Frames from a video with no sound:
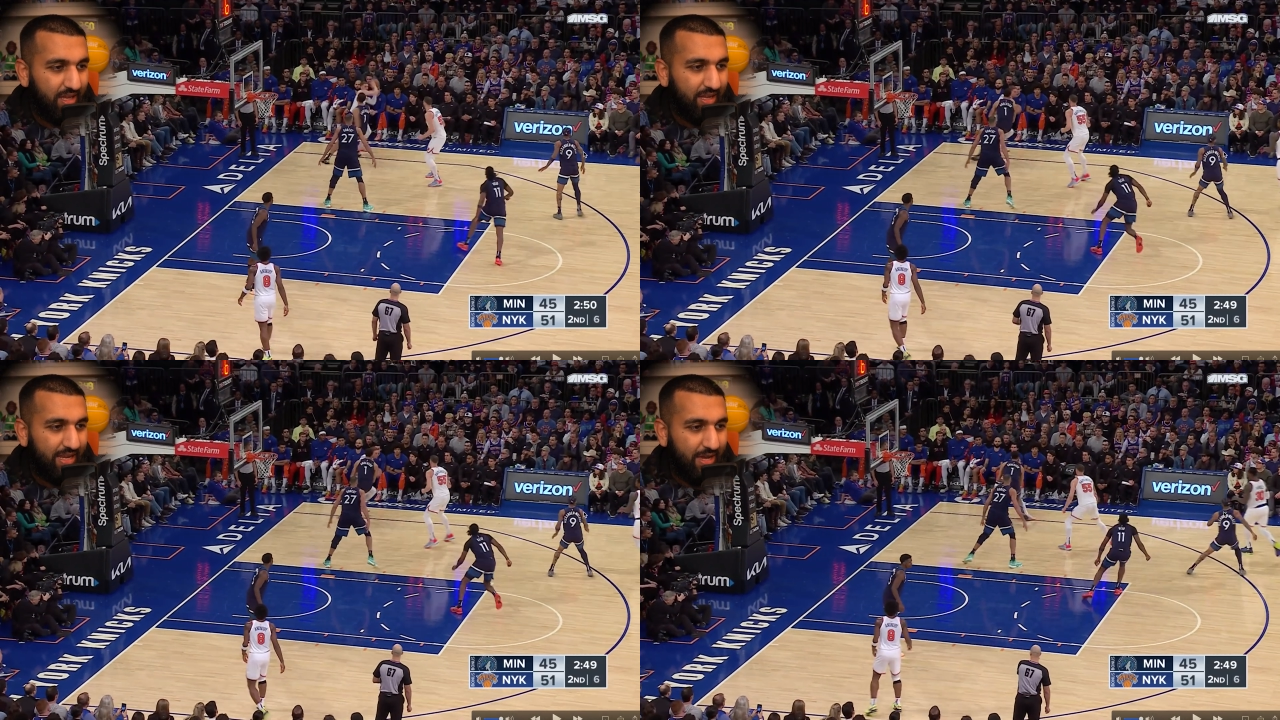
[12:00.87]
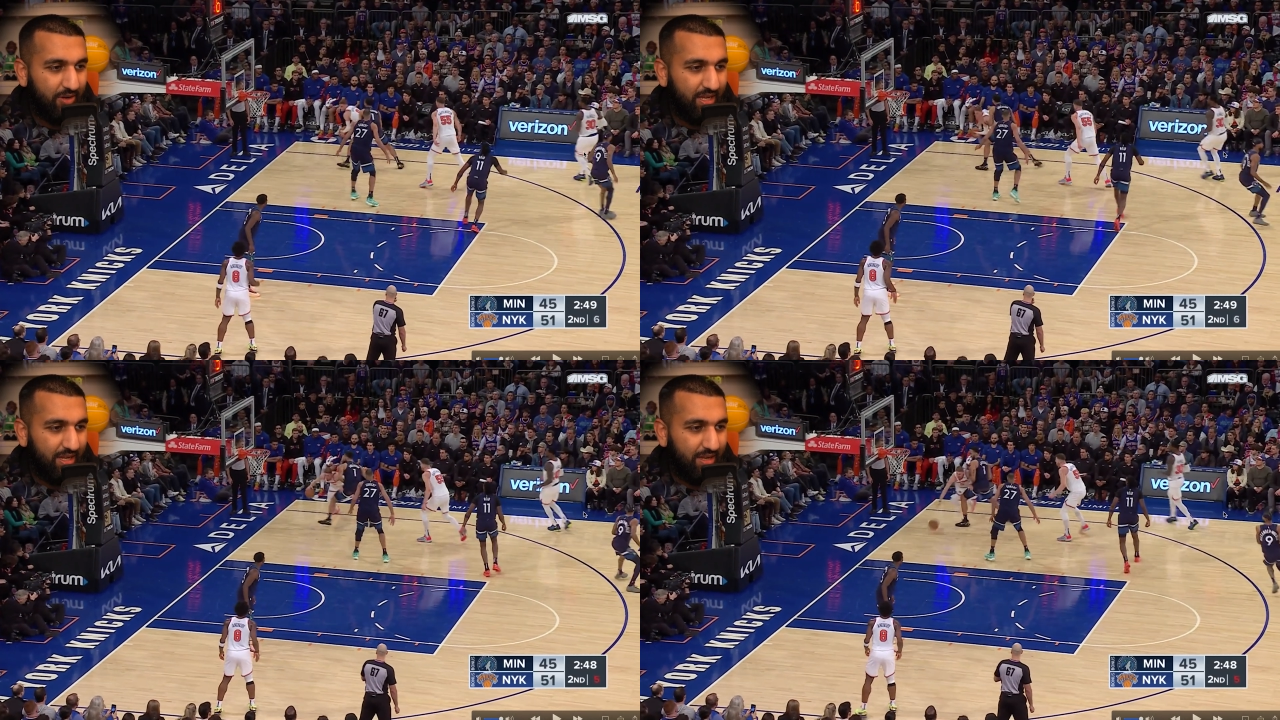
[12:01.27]
Now
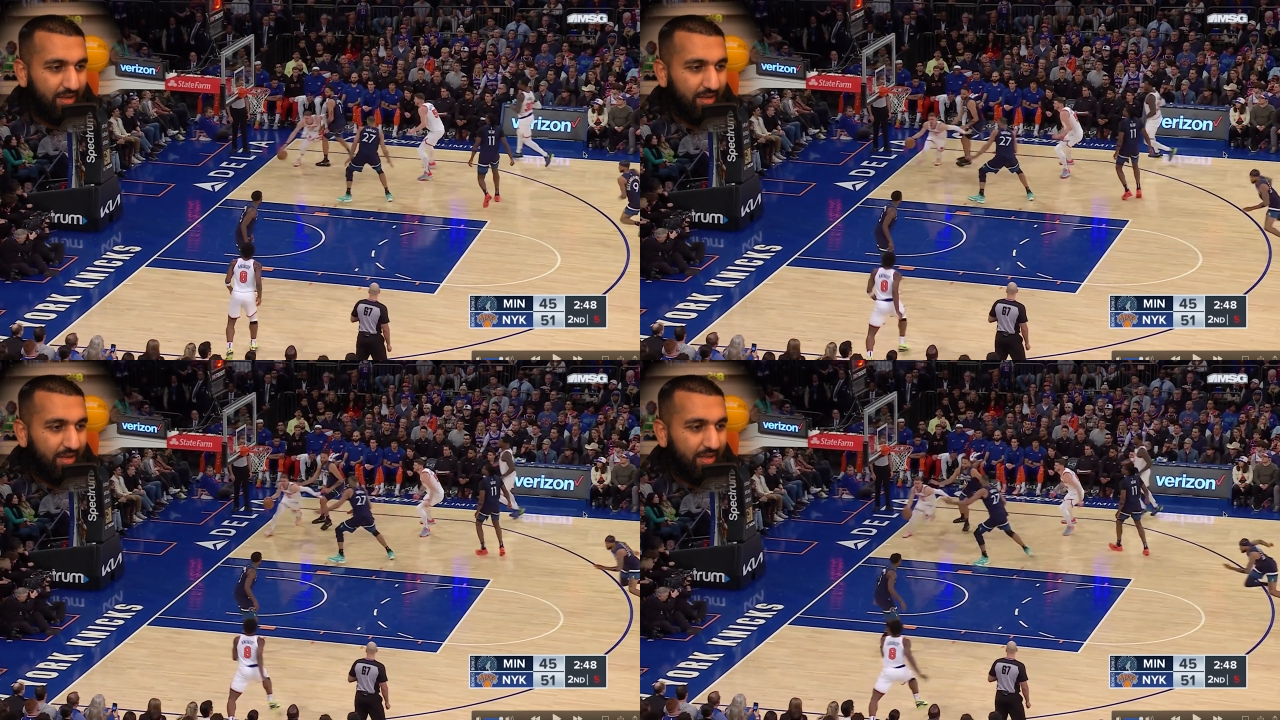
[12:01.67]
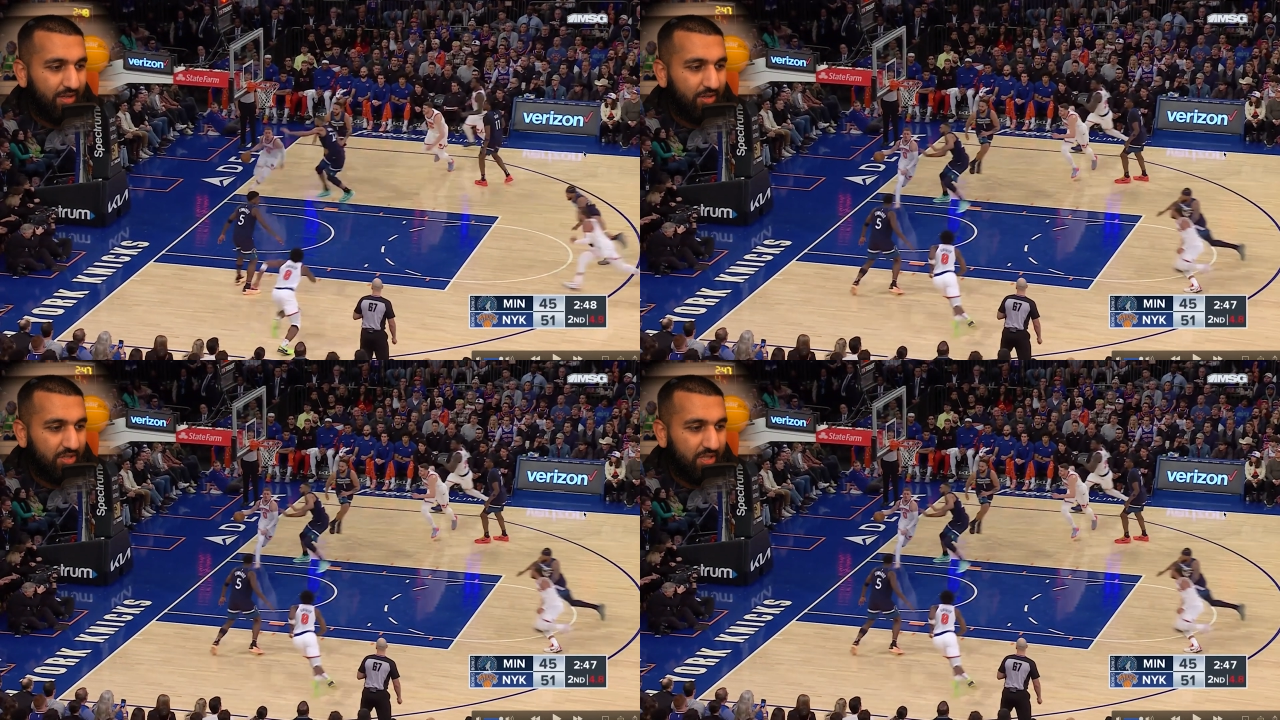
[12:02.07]
here,
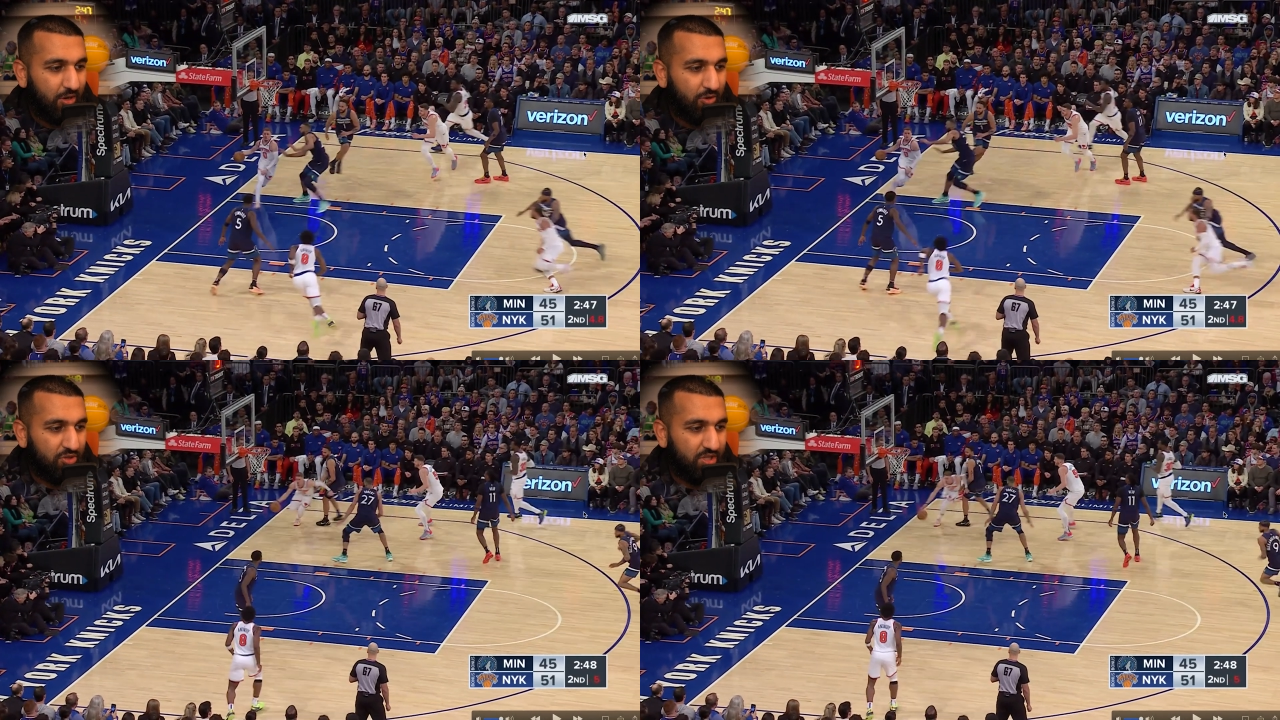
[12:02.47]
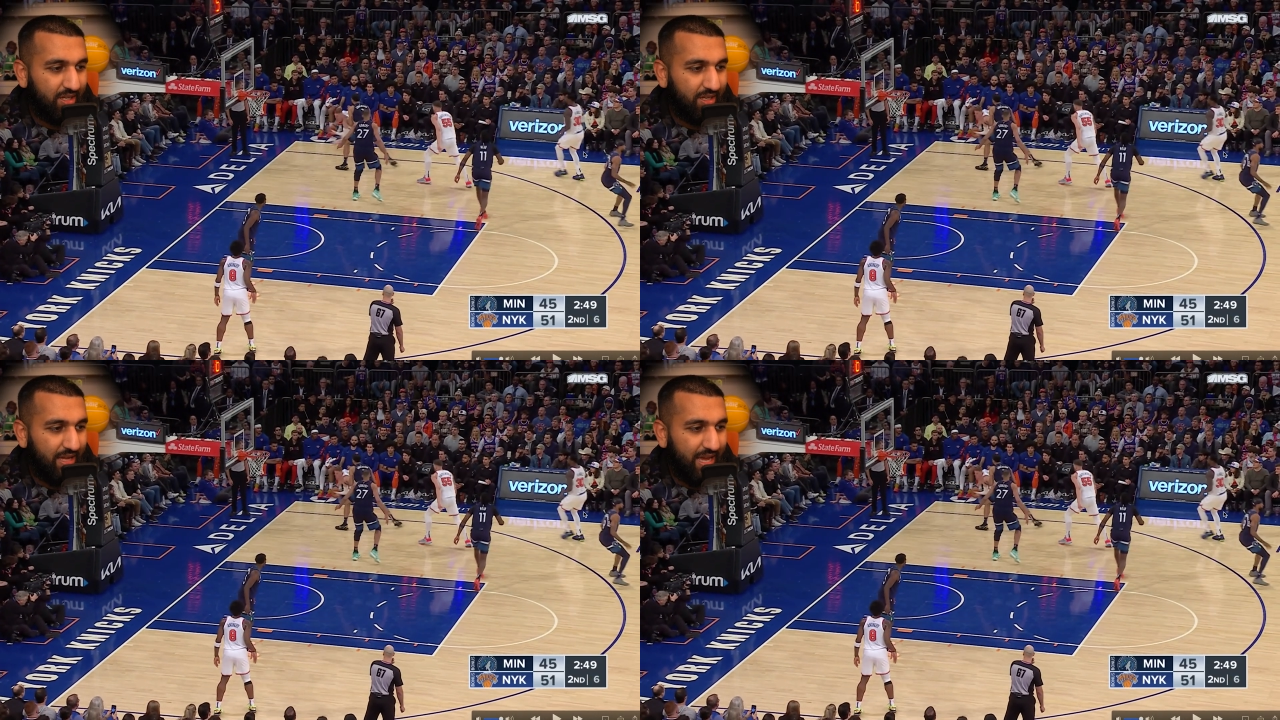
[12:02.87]
you see
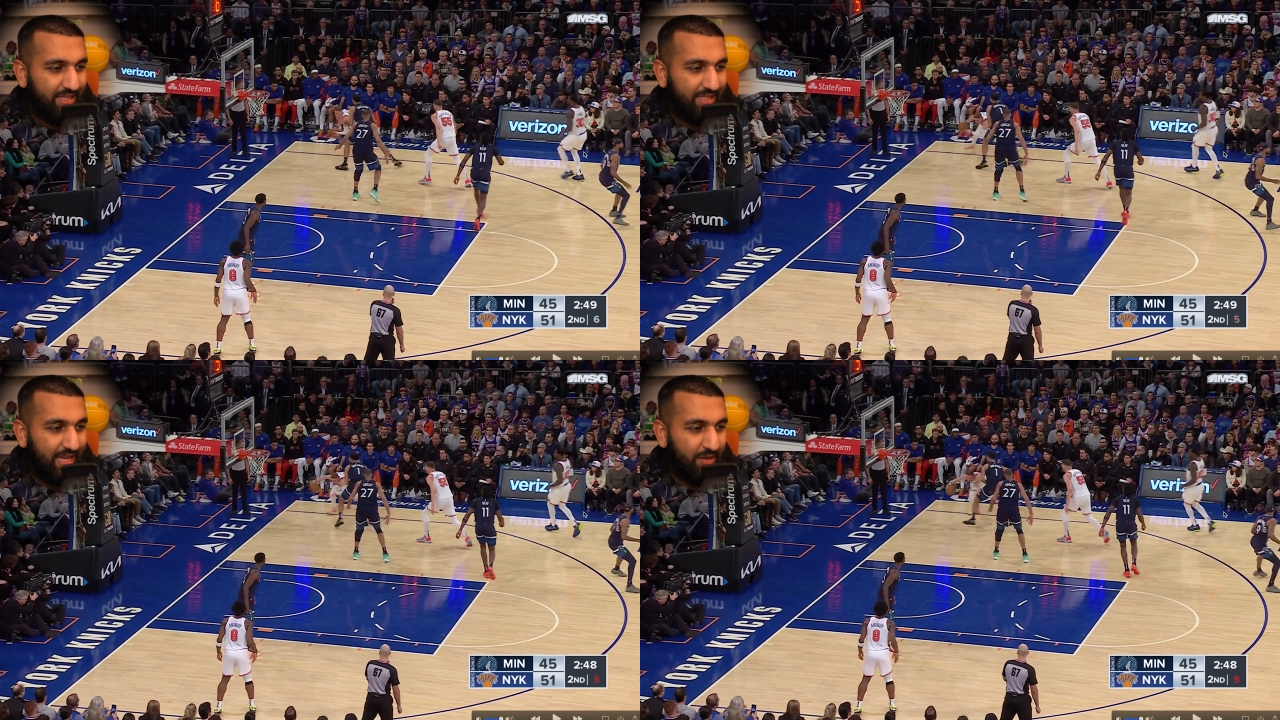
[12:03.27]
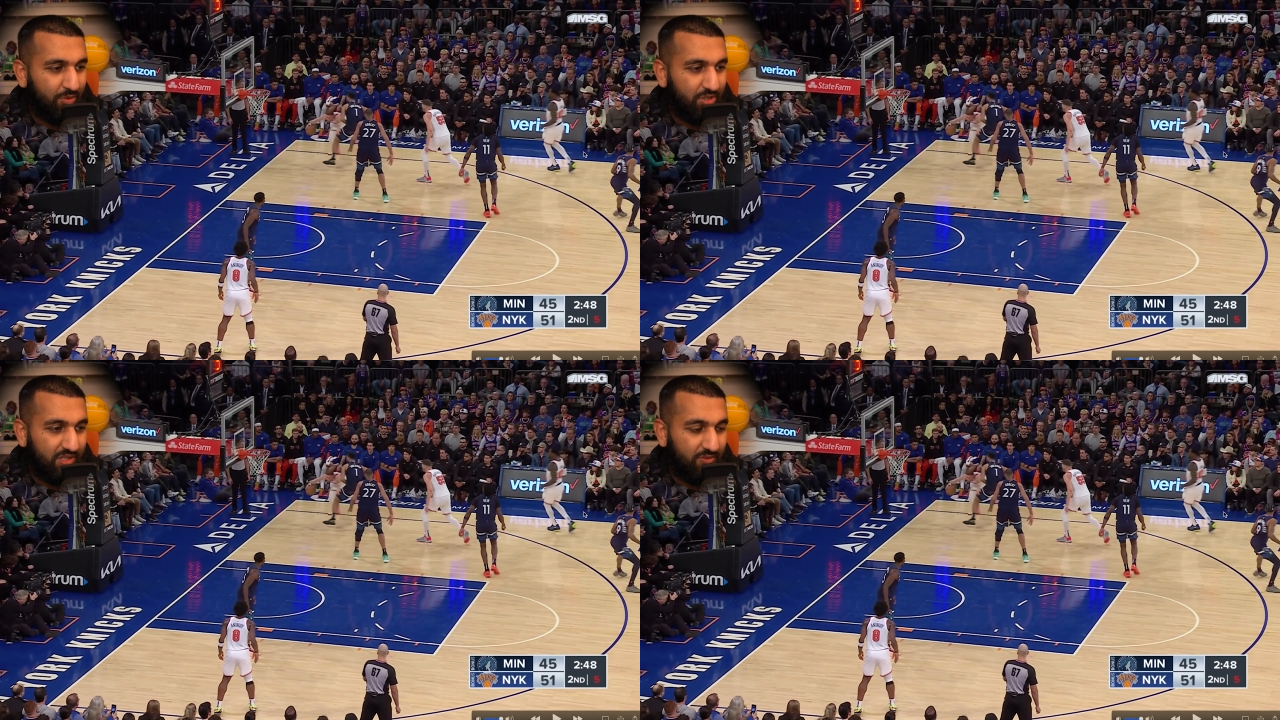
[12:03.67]
OG, Anthony Edwards is